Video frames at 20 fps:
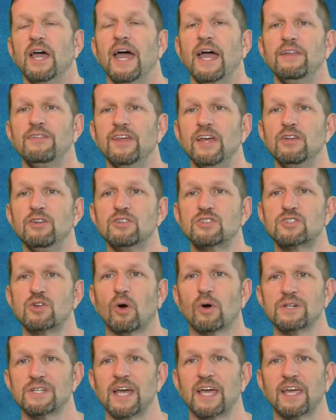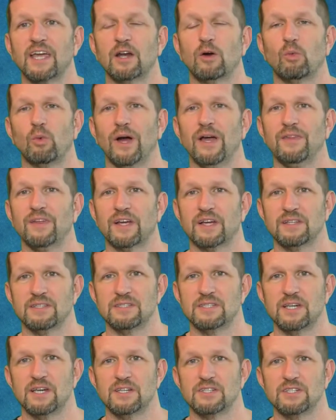And then you start taking away the
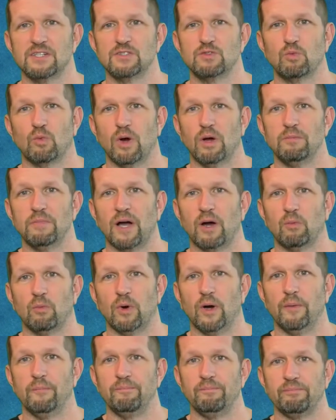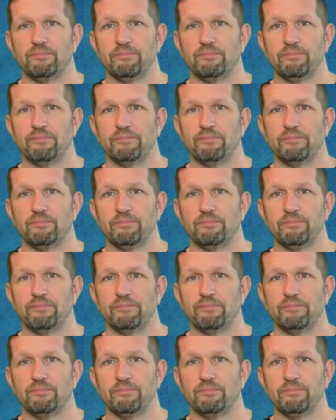concessions one by one.